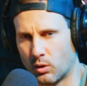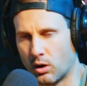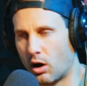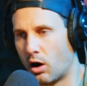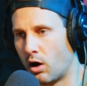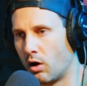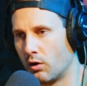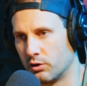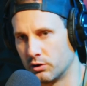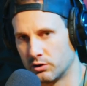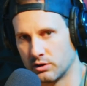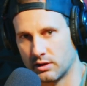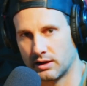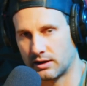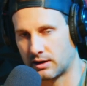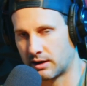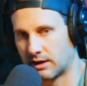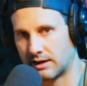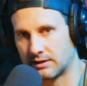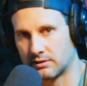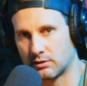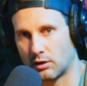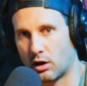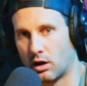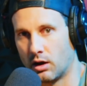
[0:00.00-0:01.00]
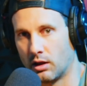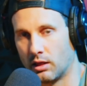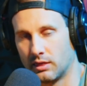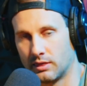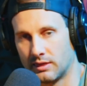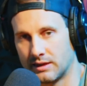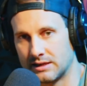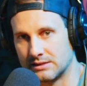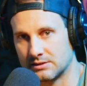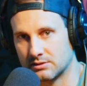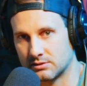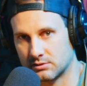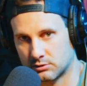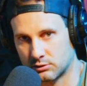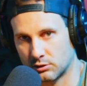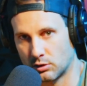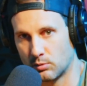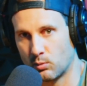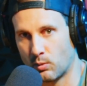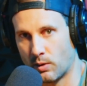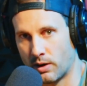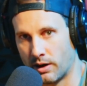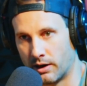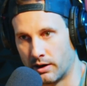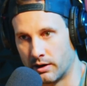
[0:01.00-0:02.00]
all those, they connect at least
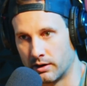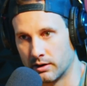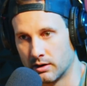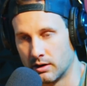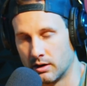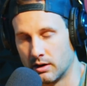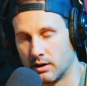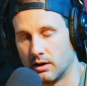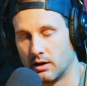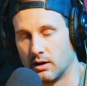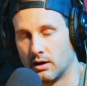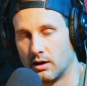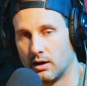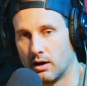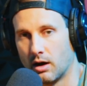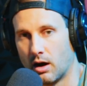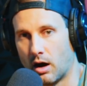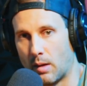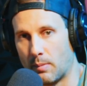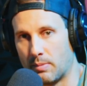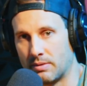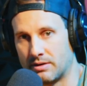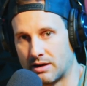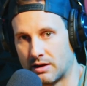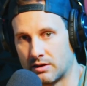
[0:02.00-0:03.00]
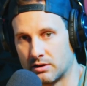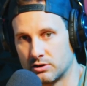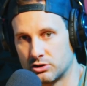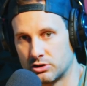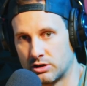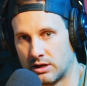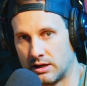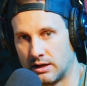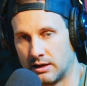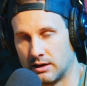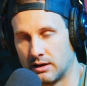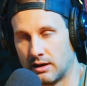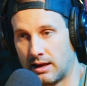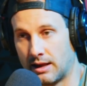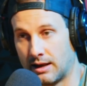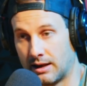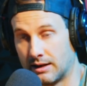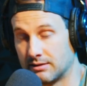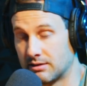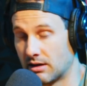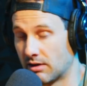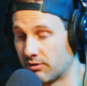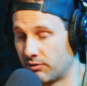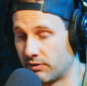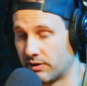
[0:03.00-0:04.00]
somewhere up and down the chain, and
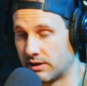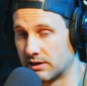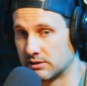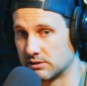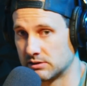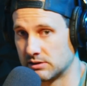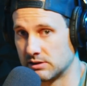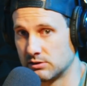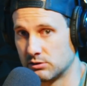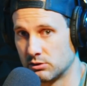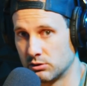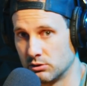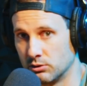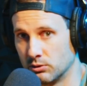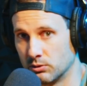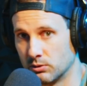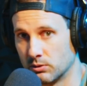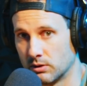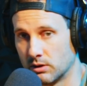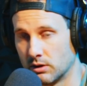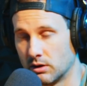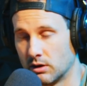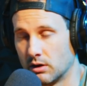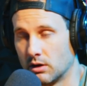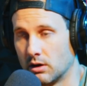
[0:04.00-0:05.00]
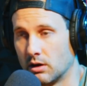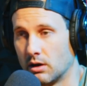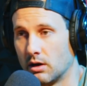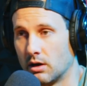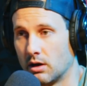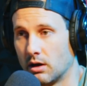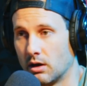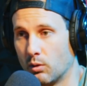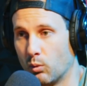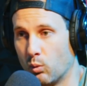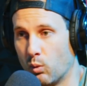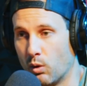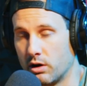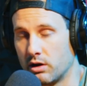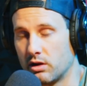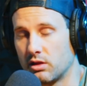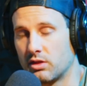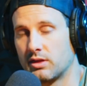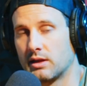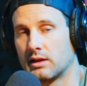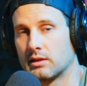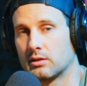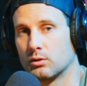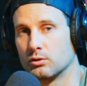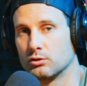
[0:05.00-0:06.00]
definitely at C2. What do you
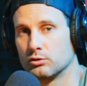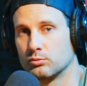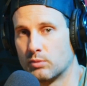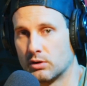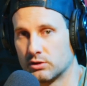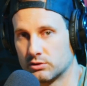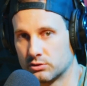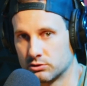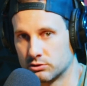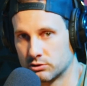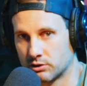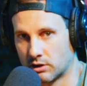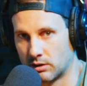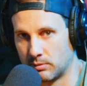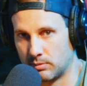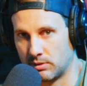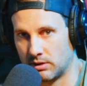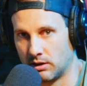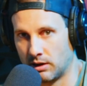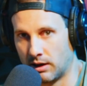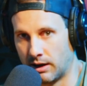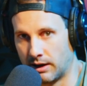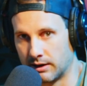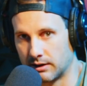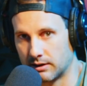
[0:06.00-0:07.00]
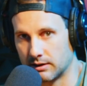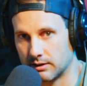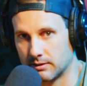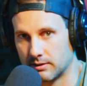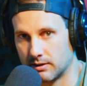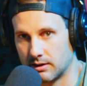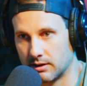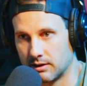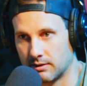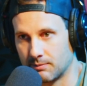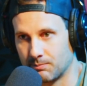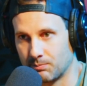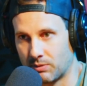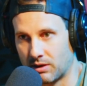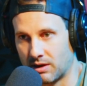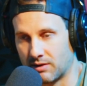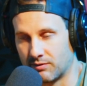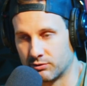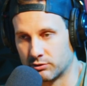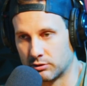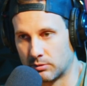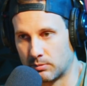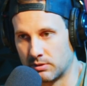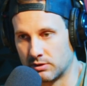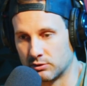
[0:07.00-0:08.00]
think those muscles are going to be like if
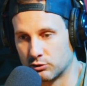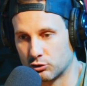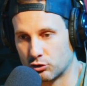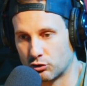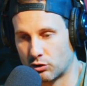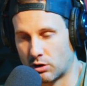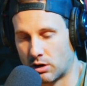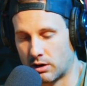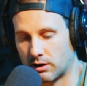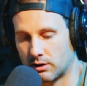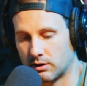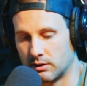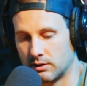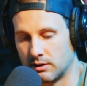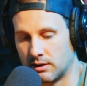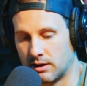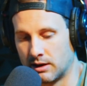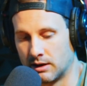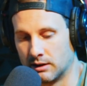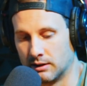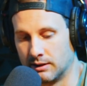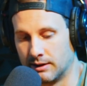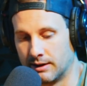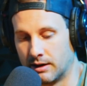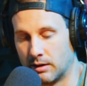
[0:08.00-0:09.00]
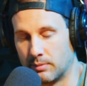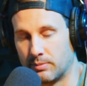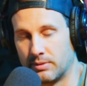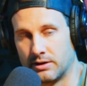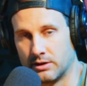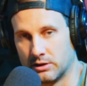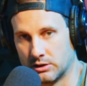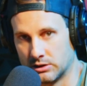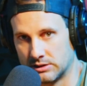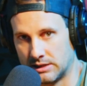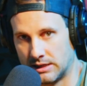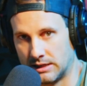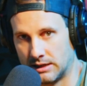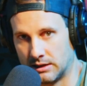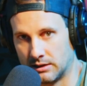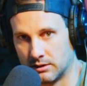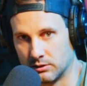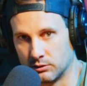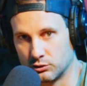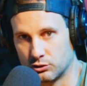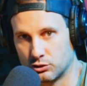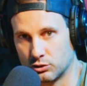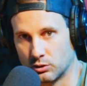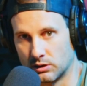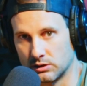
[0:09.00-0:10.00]
somebody's chronically getting lit up and irritated in those
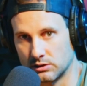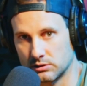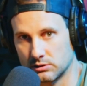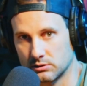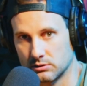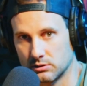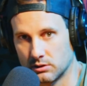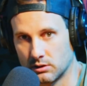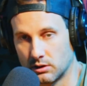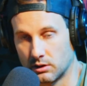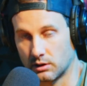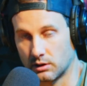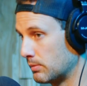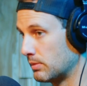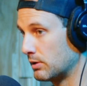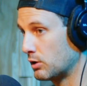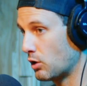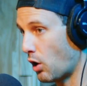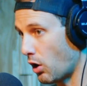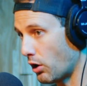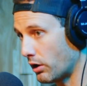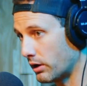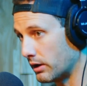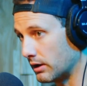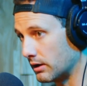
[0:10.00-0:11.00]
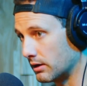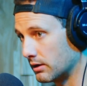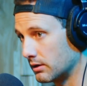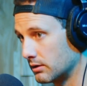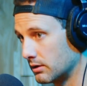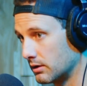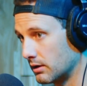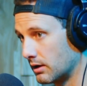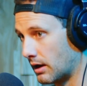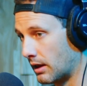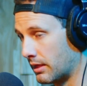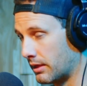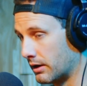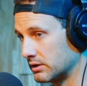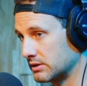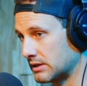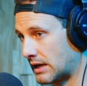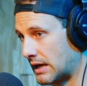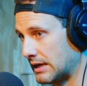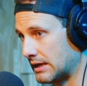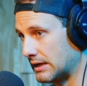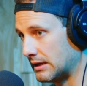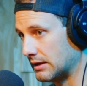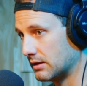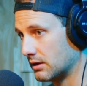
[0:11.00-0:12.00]
joints? They're guarded and they're
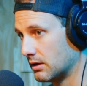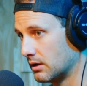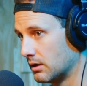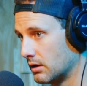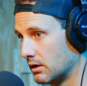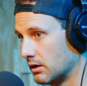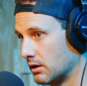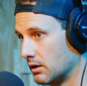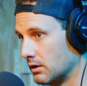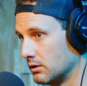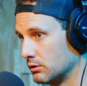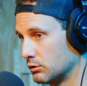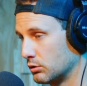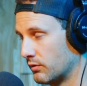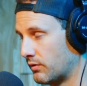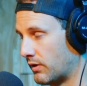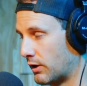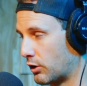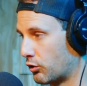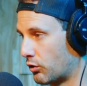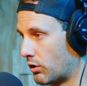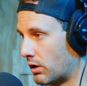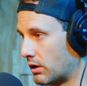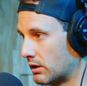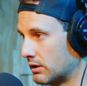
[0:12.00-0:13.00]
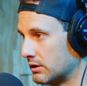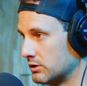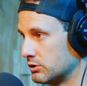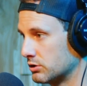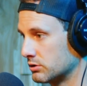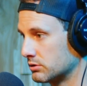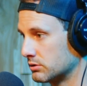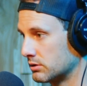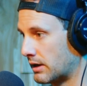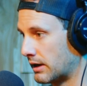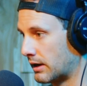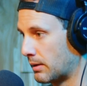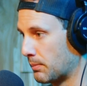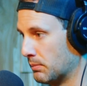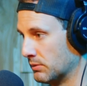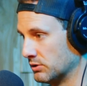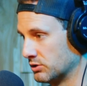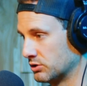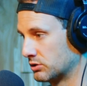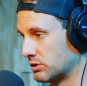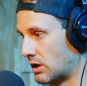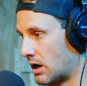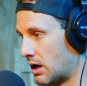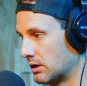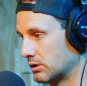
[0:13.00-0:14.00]
tight. So if I chronically just like
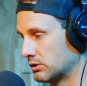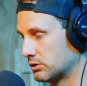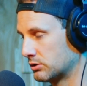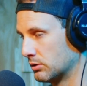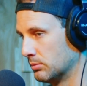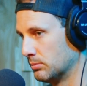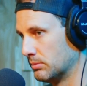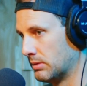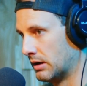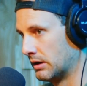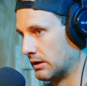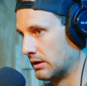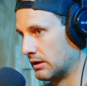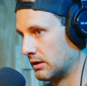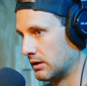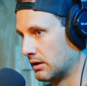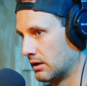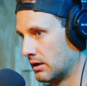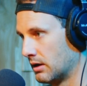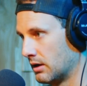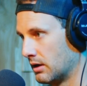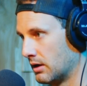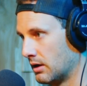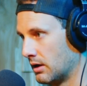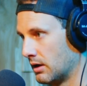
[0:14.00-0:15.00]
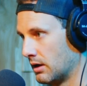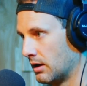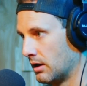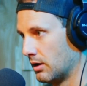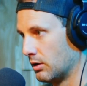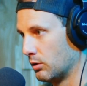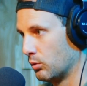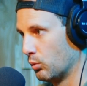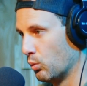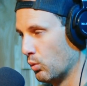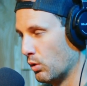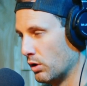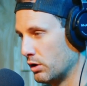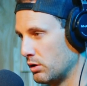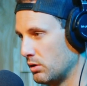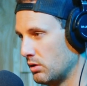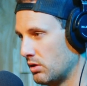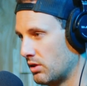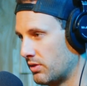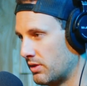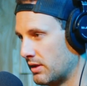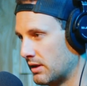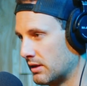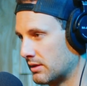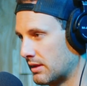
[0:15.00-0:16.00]
massage somebody, what do you
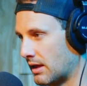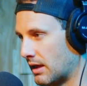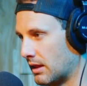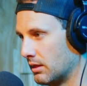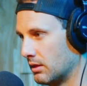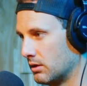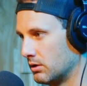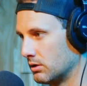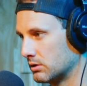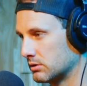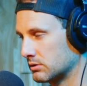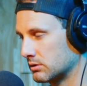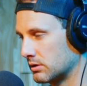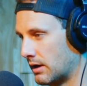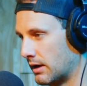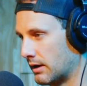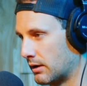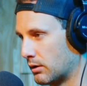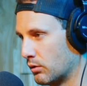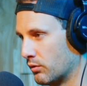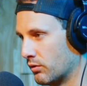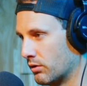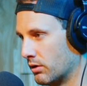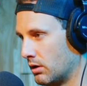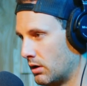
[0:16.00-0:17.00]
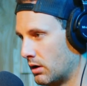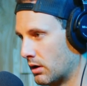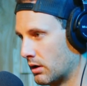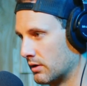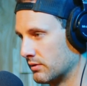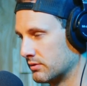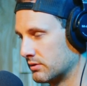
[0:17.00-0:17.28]
think that looks like over a long enough